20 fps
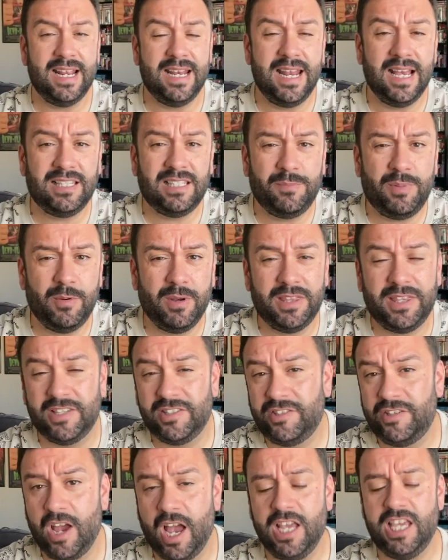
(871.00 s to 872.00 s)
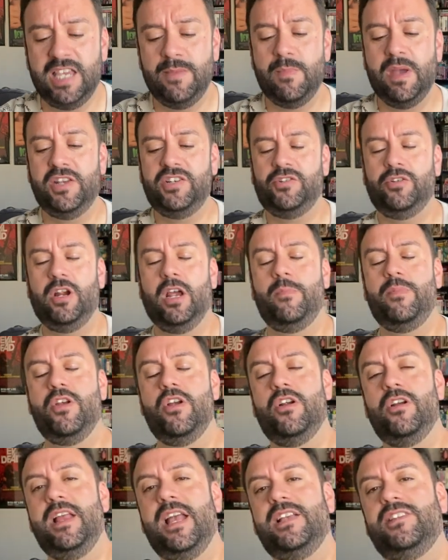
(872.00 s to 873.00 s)
next up here we get this documentary up
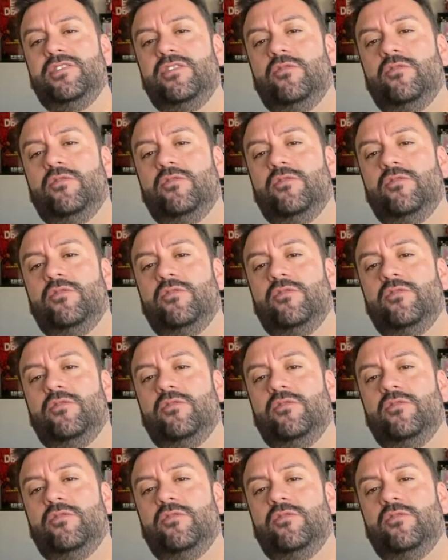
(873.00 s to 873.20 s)
here, and that is